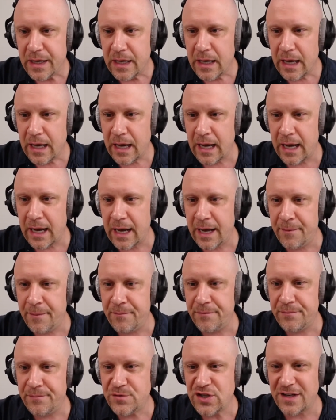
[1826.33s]

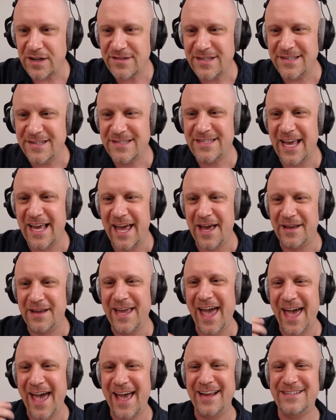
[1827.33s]
Justin Sand.
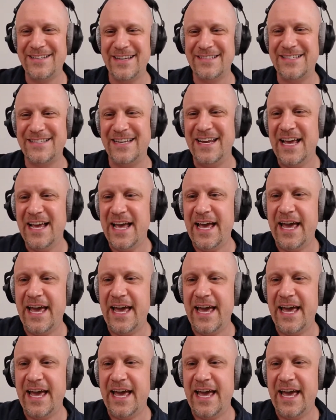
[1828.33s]
Yay, Justin.